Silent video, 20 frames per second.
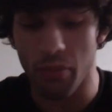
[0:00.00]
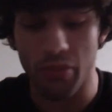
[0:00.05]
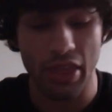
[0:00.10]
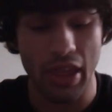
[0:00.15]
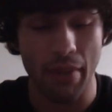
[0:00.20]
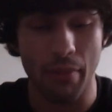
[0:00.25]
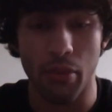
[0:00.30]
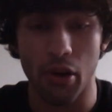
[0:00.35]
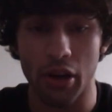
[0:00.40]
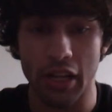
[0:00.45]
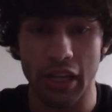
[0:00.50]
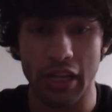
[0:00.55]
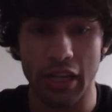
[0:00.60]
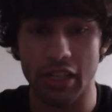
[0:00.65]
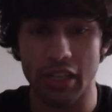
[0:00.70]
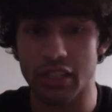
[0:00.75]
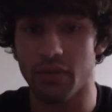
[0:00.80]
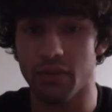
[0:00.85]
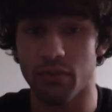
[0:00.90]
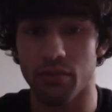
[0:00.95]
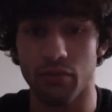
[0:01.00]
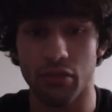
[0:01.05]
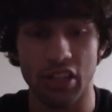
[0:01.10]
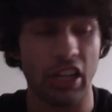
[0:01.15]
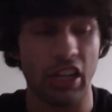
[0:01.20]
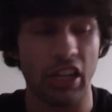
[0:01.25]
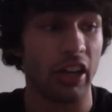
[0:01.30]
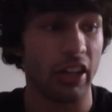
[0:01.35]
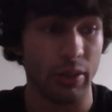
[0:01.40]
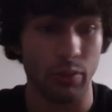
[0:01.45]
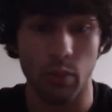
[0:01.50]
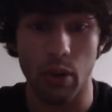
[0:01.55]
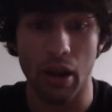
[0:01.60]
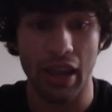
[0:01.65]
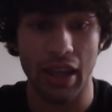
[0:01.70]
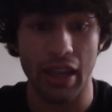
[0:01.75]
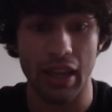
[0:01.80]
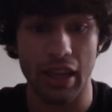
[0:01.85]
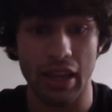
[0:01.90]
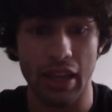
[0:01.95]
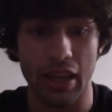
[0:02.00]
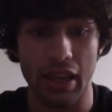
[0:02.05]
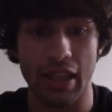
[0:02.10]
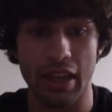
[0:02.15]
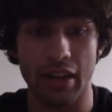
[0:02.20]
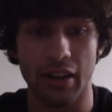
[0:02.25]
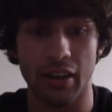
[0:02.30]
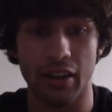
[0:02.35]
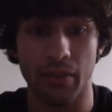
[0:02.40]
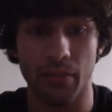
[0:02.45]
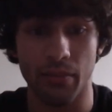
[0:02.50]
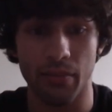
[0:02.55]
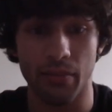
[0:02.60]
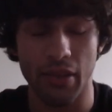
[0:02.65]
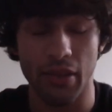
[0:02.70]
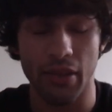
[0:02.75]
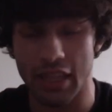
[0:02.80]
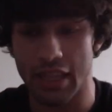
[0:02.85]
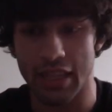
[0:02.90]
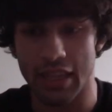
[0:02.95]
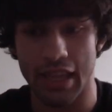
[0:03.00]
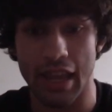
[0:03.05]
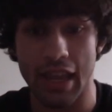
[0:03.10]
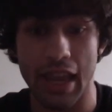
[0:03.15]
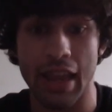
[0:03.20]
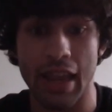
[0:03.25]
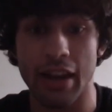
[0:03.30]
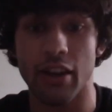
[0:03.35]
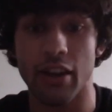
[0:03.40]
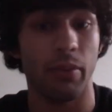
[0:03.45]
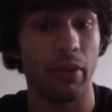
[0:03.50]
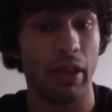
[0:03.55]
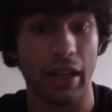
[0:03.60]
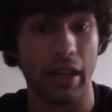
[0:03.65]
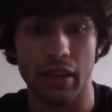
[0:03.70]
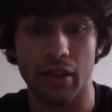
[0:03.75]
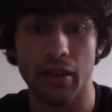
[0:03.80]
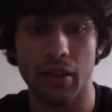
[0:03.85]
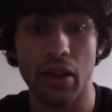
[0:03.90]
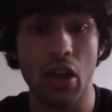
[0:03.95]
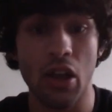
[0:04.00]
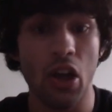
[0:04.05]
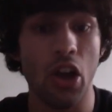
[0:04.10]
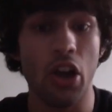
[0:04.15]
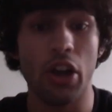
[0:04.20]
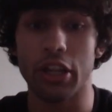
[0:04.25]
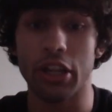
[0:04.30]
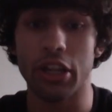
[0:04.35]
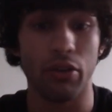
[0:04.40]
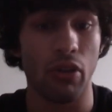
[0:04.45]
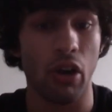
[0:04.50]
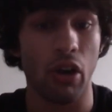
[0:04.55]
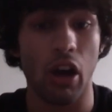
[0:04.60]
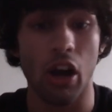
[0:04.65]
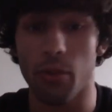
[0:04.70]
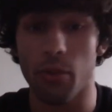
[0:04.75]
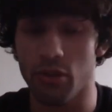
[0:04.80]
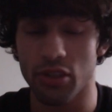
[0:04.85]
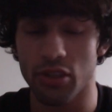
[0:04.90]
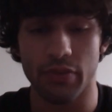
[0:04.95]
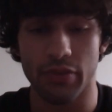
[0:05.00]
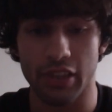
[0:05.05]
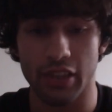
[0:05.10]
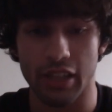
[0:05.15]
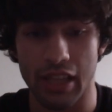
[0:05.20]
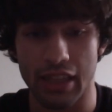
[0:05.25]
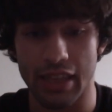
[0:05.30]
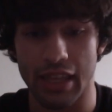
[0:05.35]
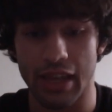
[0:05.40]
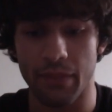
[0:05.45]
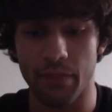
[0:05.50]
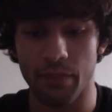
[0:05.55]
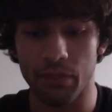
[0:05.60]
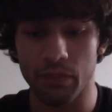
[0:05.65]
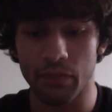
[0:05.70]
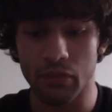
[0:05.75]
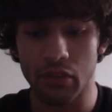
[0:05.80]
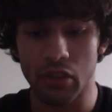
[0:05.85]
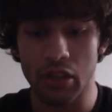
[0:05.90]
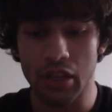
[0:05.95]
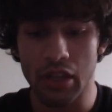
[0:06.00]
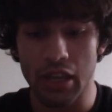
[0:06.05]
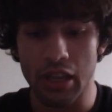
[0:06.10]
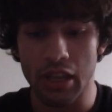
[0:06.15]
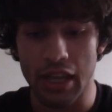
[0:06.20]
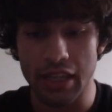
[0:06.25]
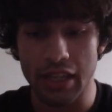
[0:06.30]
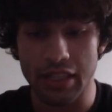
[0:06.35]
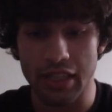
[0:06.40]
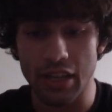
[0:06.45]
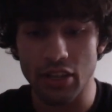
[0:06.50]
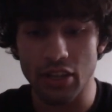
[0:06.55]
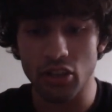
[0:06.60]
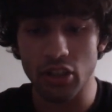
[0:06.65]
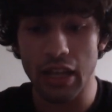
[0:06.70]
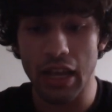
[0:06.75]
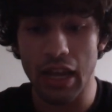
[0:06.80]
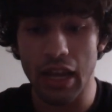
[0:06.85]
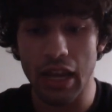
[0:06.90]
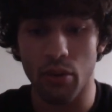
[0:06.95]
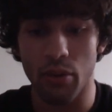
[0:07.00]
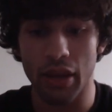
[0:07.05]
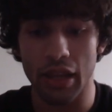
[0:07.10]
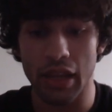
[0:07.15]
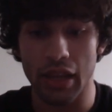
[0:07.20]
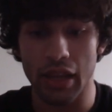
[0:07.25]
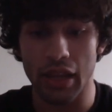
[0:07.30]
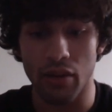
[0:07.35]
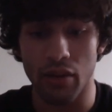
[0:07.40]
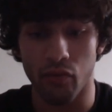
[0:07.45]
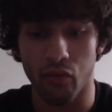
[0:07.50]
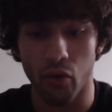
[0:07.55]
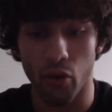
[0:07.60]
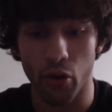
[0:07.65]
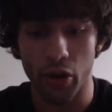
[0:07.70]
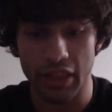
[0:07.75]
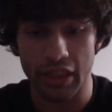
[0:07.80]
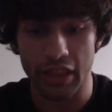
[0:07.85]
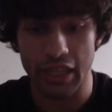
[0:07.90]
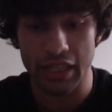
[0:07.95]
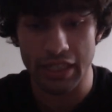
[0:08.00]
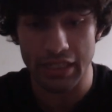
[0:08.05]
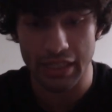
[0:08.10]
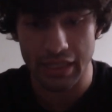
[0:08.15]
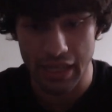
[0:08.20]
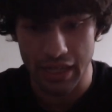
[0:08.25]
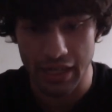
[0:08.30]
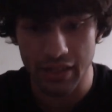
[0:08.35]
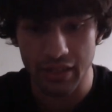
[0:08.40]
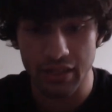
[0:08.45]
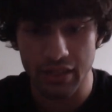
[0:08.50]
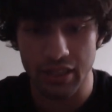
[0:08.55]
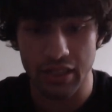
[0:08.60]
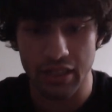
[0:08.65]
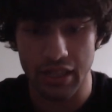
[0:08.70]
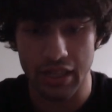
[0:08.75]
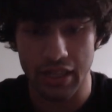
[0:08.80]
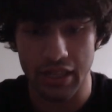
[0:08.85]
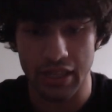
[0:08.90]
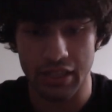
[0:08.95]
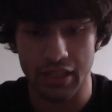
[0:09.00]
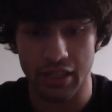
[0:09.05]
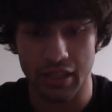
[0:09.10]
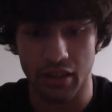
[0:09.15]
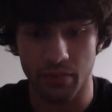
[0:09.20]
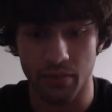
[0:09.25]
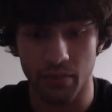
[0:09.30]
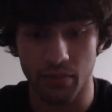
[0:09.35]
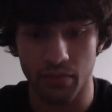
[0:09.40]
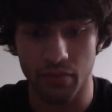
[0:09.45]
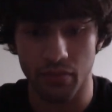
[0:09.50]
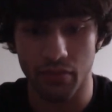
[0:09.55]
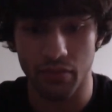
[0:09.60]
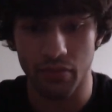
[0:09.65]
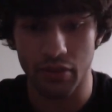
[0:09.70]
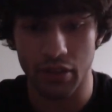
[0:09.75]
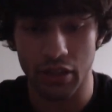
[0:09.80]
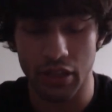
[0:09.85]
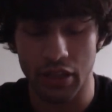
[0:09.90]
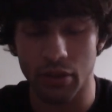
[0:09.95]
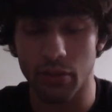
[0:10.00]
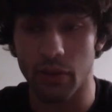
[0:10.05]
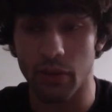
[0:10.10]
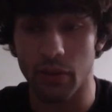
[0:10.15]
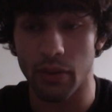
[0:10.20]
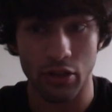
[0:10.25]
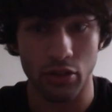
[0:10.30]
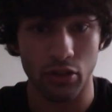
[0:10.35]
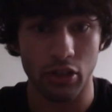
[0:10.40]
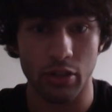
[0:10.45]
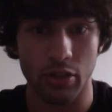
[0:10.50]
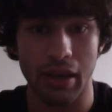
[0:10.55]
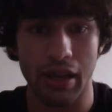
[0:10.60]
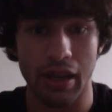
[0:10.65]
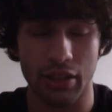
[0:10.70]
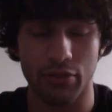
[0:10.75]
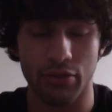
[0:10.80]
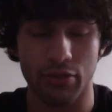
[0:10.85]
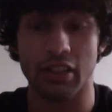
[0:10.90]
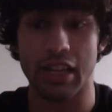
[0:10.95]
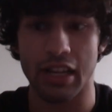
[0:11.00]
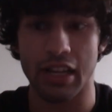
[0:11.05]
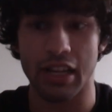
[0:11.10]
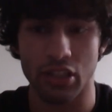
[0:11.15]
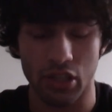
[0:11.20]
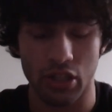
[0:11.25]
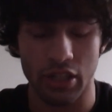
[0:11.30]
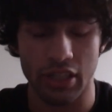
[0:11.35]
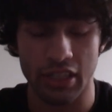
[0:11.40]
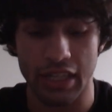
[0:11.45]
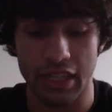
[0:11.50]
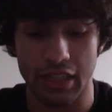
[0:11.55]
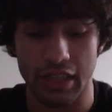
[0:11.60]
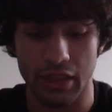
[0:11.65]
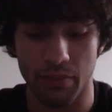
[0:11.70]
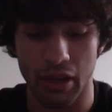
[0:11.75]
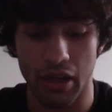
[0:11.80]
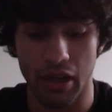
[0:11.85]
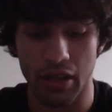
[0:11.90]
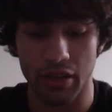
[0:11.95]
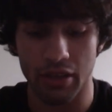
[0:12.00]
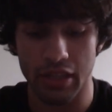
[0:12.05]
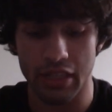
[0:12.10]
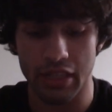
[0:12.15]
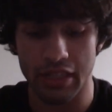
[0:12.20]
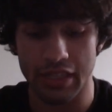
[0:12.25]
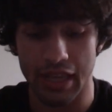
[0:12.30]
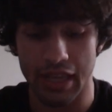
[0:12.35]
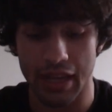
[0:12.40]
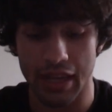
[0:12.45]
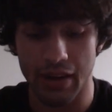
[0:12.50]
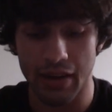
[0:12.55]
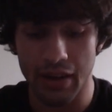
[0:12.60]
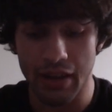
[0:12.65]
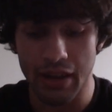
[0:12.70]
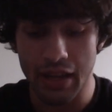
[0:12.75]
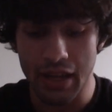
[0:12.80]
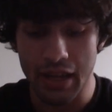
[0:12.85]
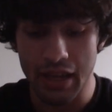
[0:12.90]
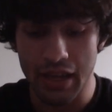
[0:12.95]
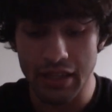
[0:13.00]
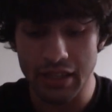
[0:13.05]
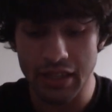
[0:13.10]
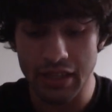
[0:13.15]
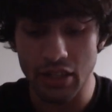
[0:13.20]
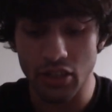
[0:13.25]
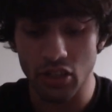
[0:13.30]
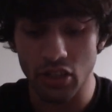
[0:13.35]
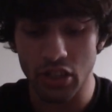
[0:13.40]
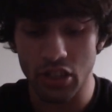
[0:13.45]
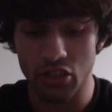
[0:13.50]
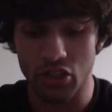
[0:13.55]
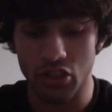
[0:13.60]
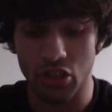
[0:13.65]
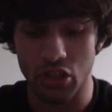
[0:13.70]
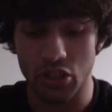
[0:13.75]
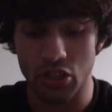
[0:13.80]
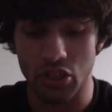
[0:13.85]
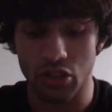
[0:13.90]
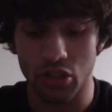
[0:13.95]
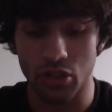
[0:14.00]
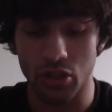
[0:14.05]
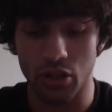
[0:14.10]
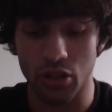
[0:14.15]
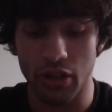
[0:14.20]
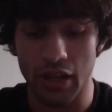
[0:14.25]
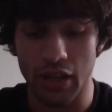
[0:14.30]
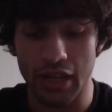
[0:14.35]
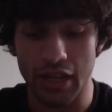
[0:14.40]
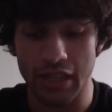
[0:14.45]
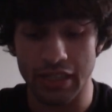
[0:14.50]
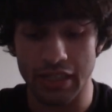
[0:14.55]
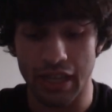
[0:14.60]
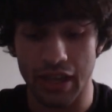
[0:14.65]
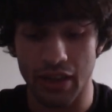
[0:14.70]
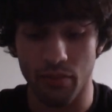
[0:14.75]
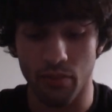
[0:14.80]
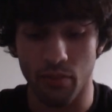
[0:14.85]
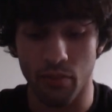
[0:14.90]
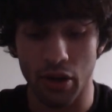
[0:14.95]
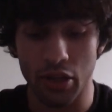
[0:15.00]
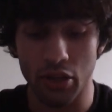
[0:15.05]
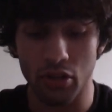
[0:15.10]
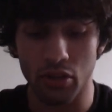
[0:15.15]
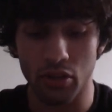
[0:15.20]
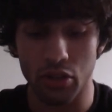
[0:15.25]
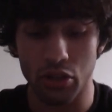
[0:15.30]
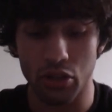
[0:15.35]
their body in some retarded way, and then they end up like hurting your arm or something like that. Essentially, how we avoid these things is what I talked about 3 seconds ago, seeing the path, is that essentially in jiu-jitsu is that when you're